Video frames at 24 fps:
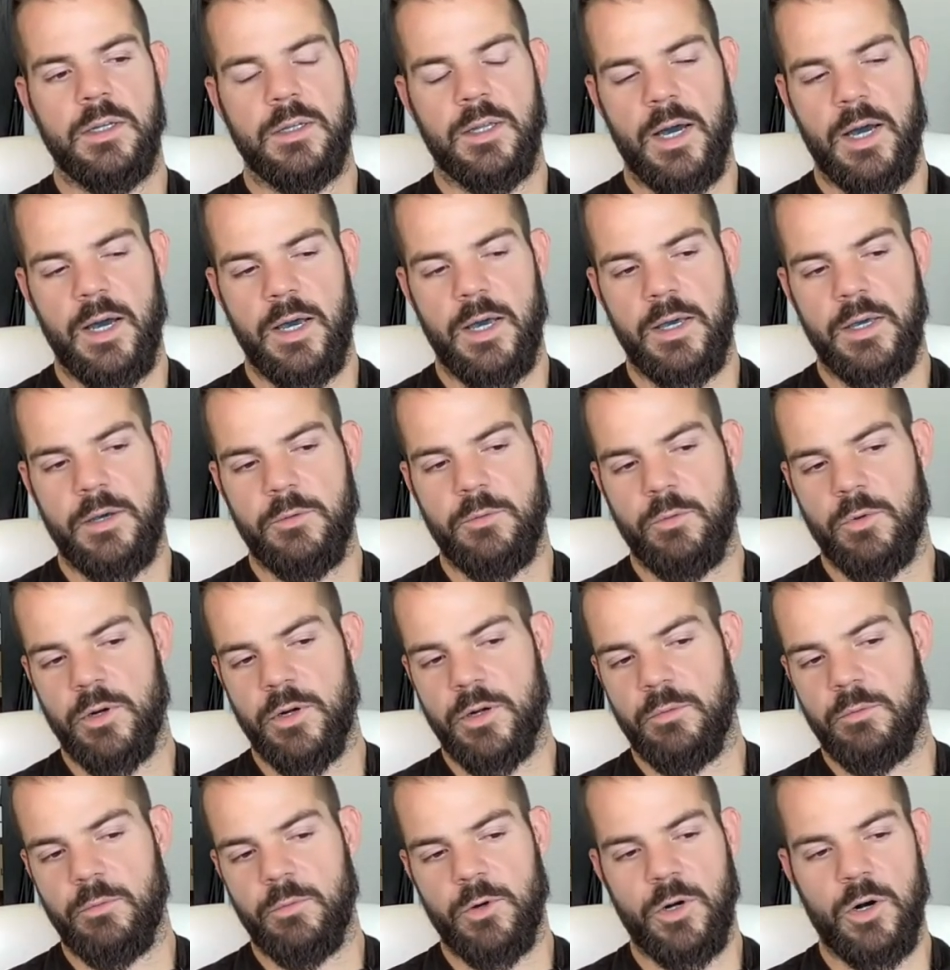like
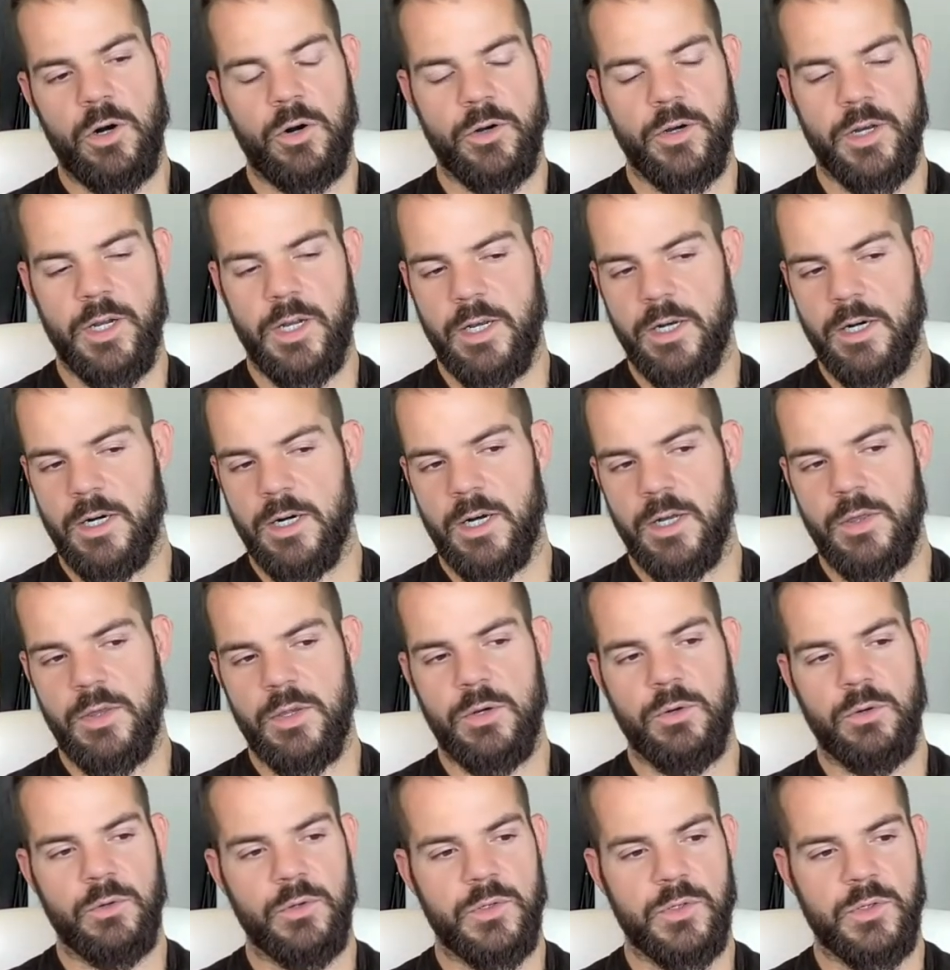we're, we're all getting on the
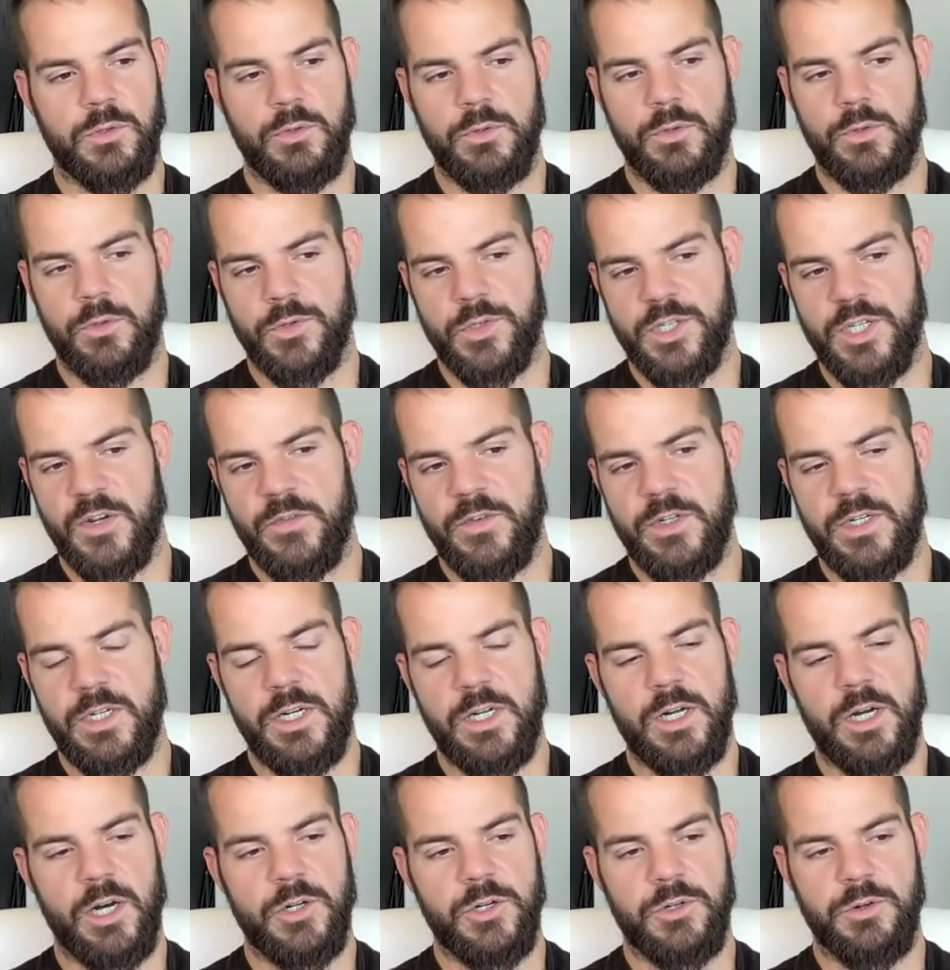old school
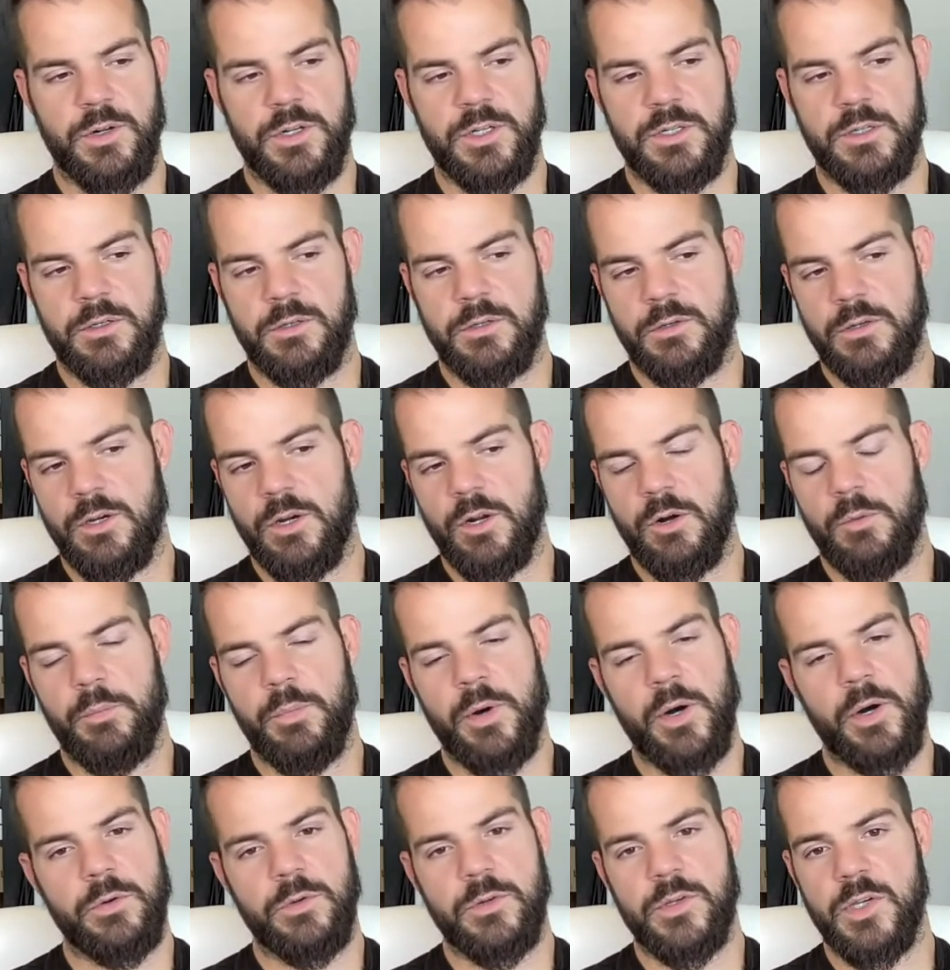seventeen hundreds, you know,
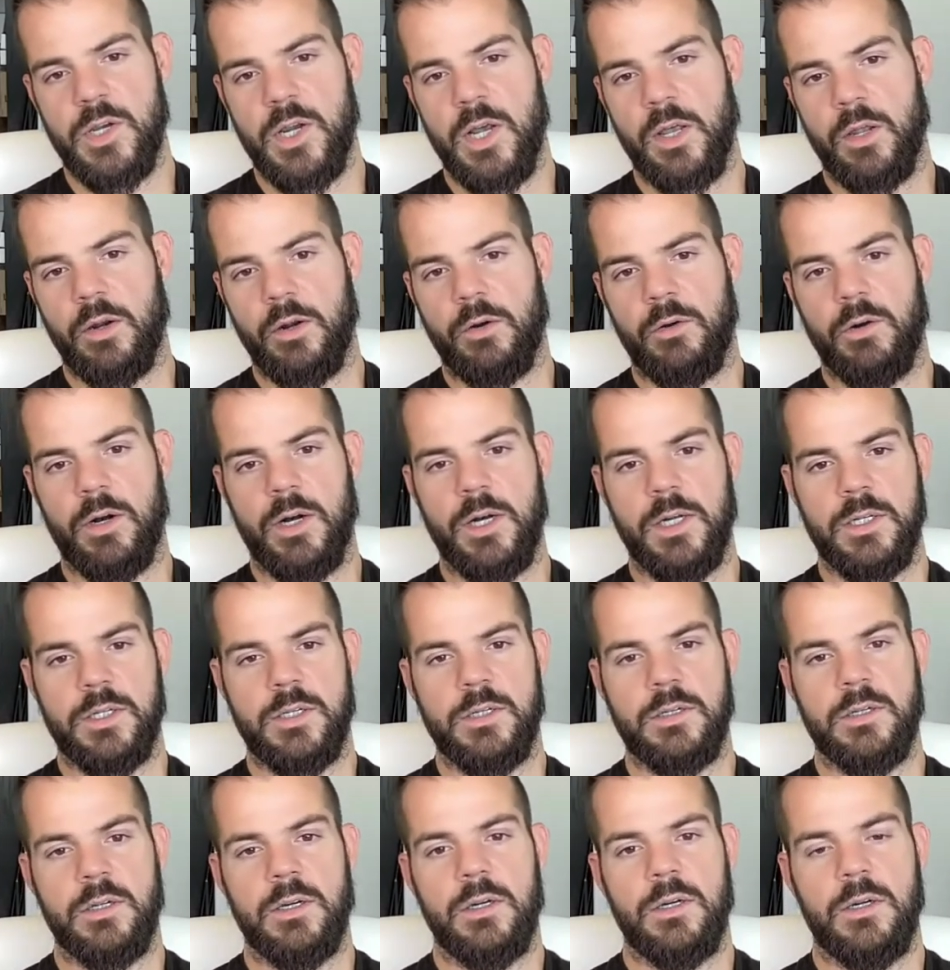boats sailing
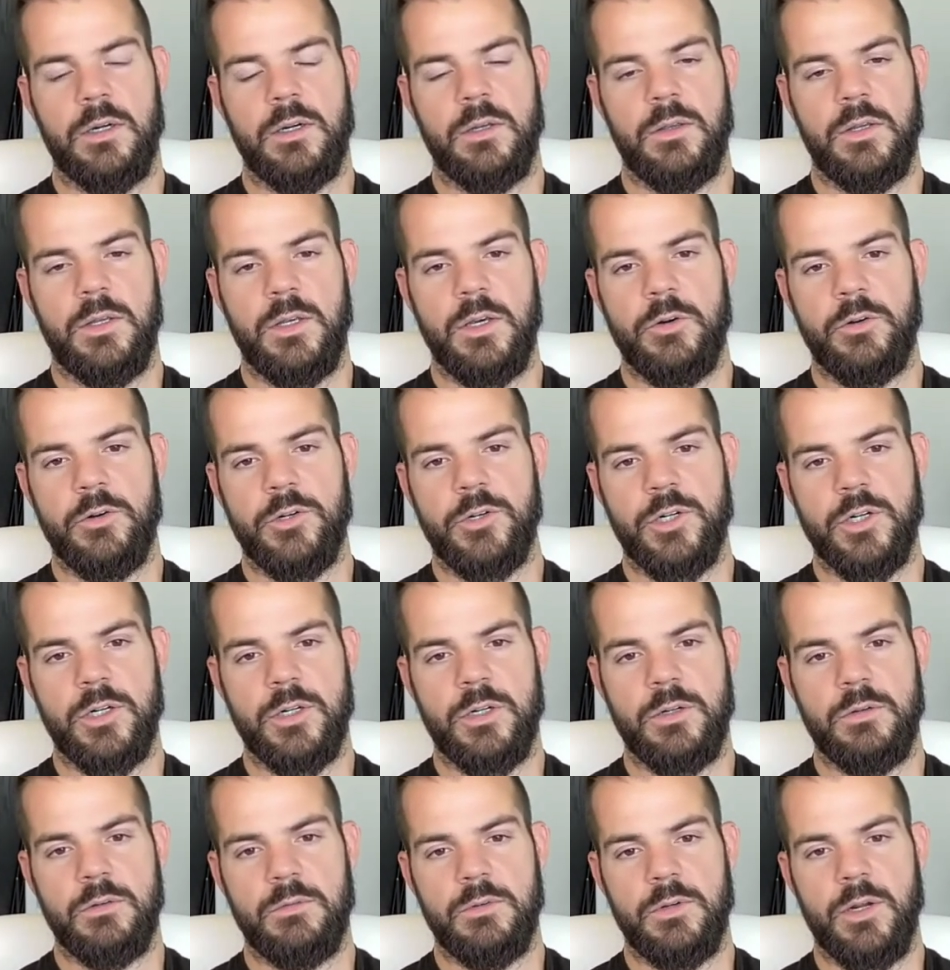across the
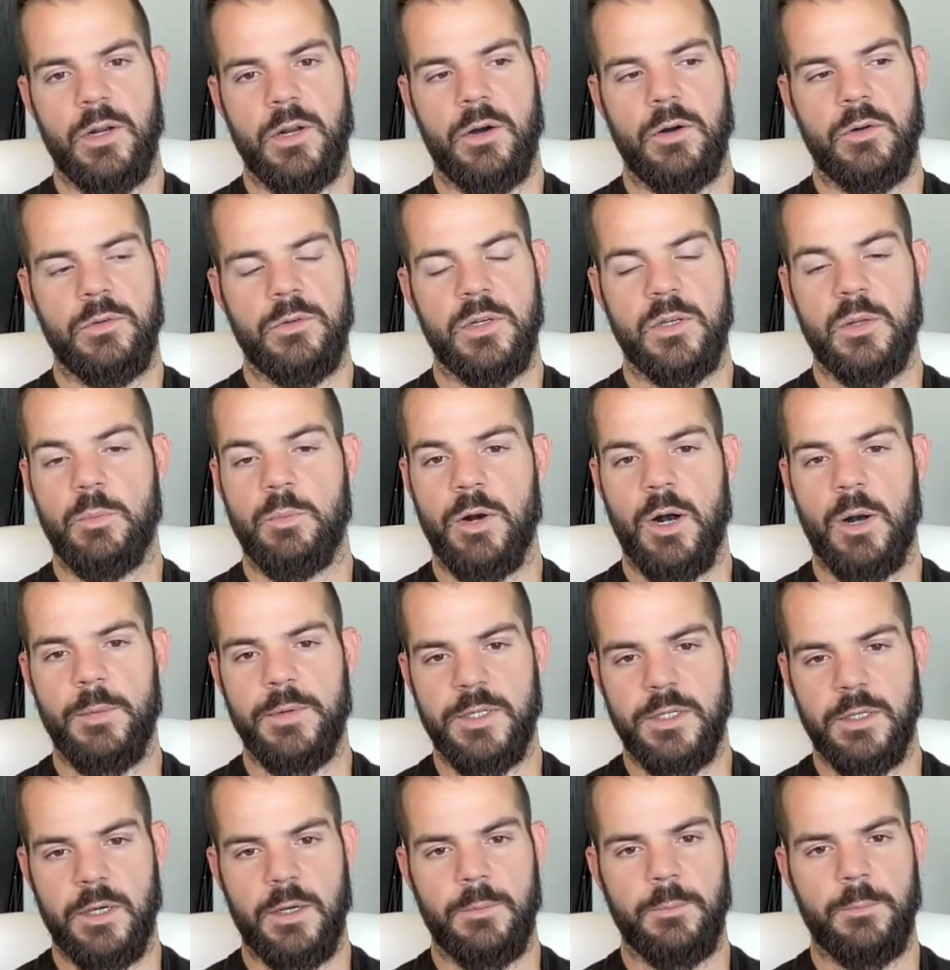ocean, you know, to the
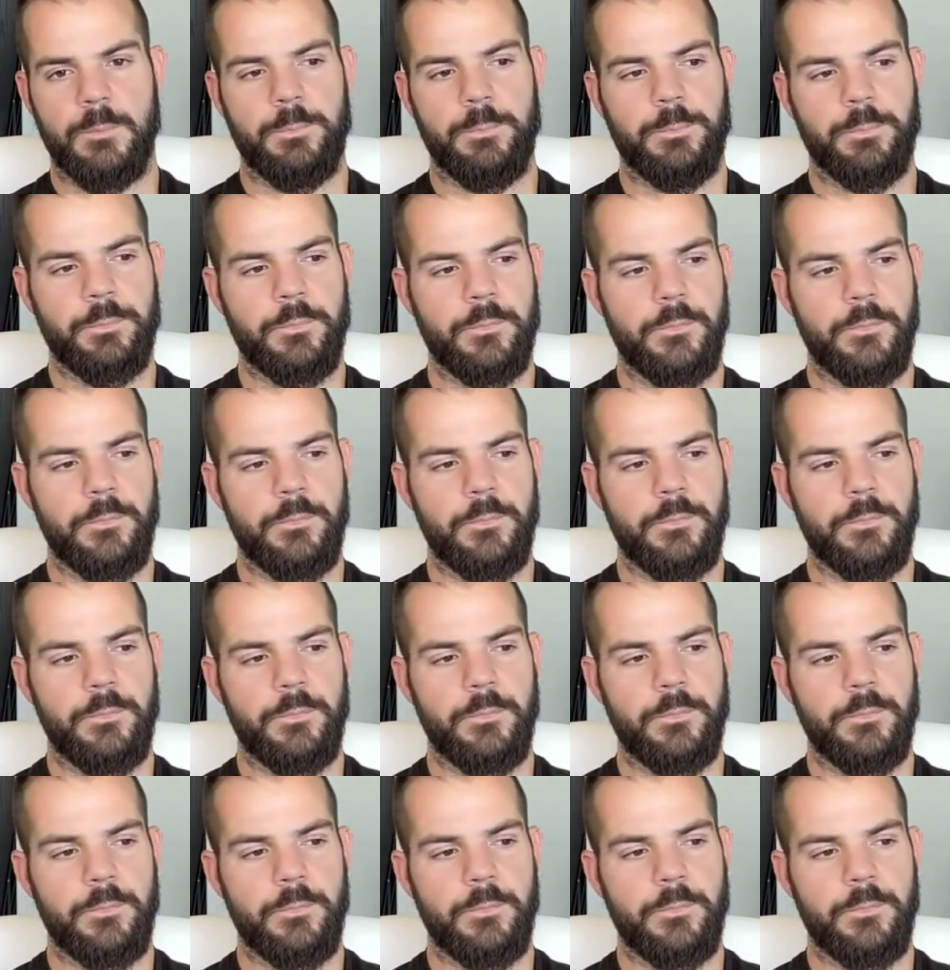promised land.